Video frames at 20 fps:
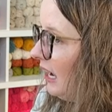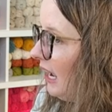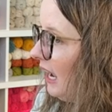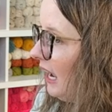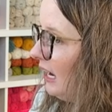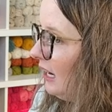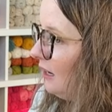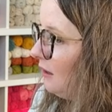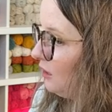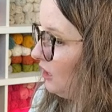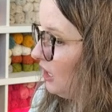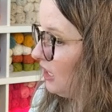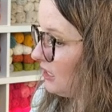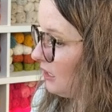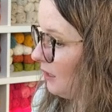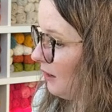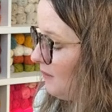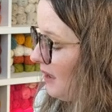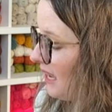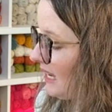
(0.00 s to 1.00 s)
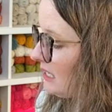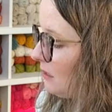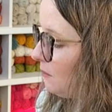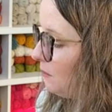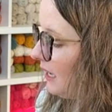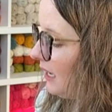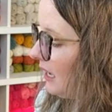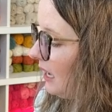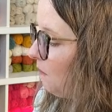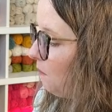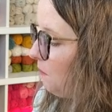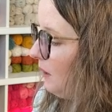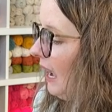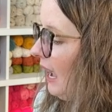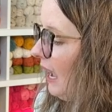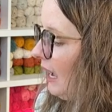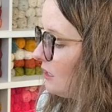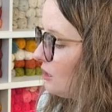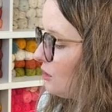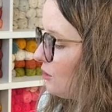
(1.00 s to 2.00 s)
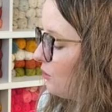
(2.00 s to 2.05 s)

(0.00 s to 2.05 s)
And it's, it makes a big impact, so